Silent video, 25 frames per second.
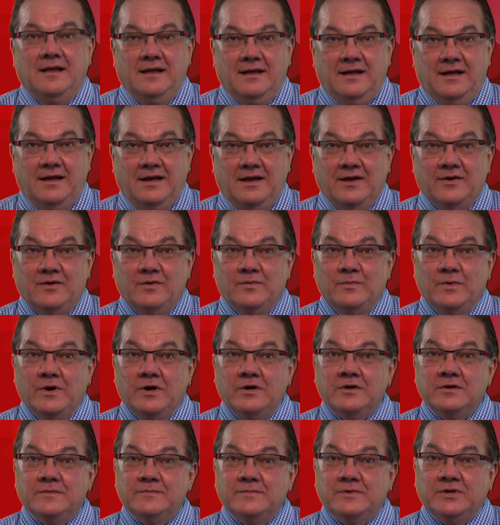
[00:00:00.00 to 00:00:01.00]
Hello and
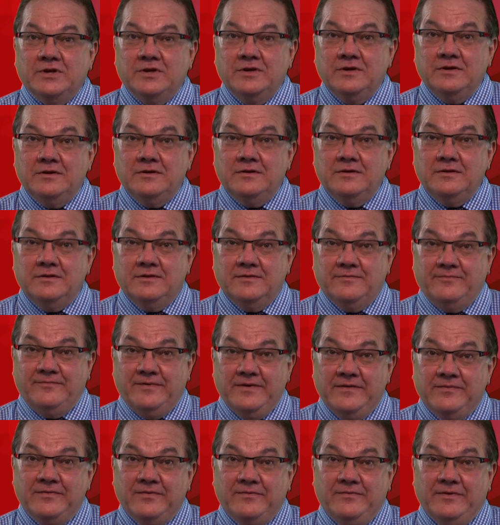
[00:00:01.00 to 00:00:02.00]
welcome to the
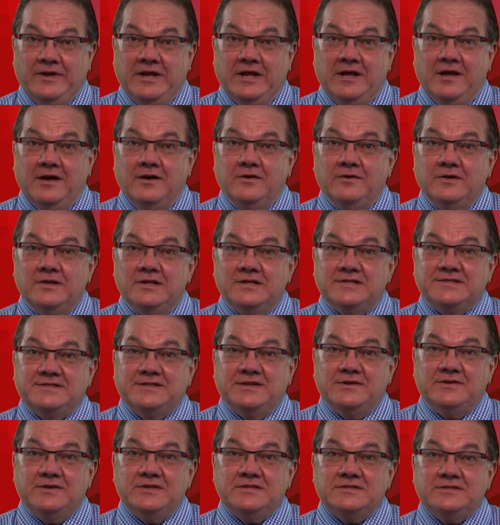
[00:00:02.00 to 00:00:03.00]
fifth video in this
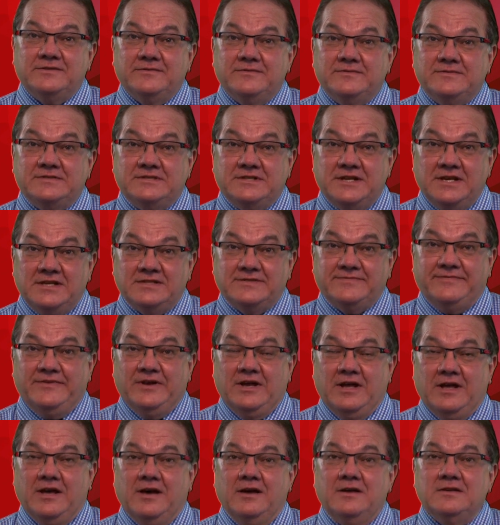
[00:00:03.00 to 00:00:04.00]
series of 6
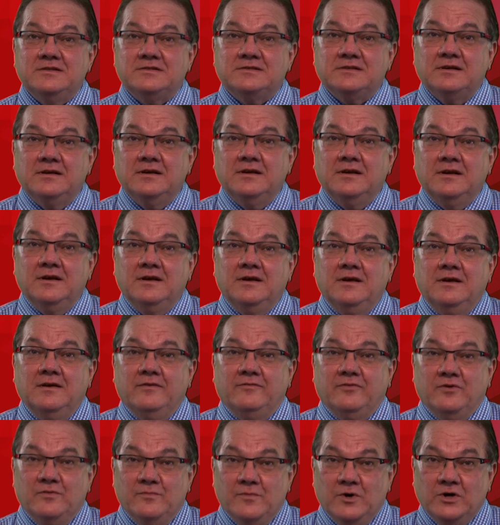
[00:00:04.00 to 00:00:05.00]
videos
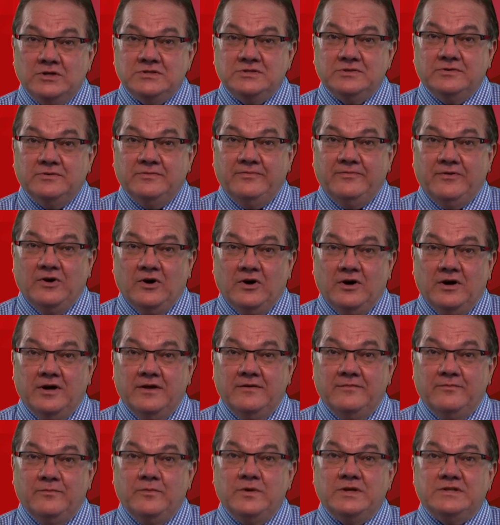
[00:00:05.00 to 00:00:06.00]
for Module
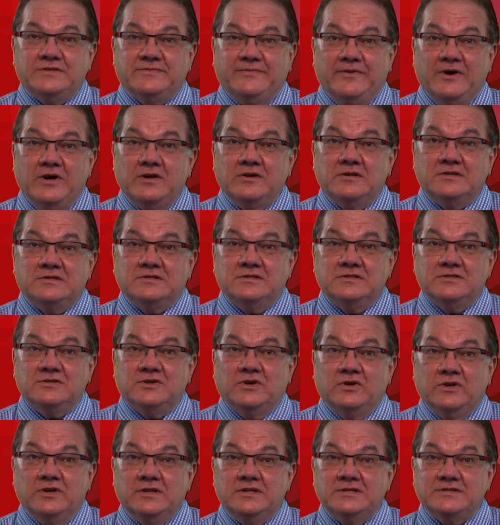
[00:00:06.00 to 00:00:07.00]
5, which focuses
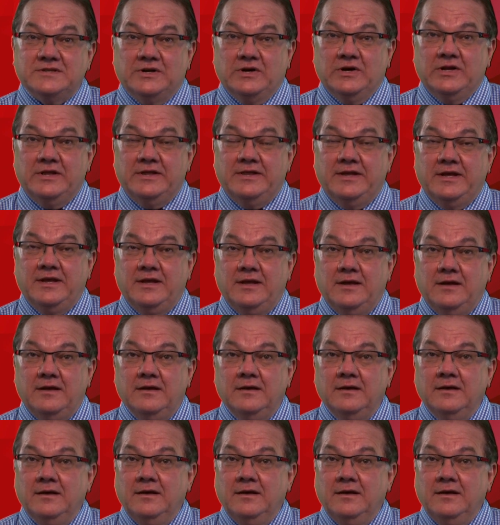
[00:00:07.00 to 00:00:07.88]
on design thinking.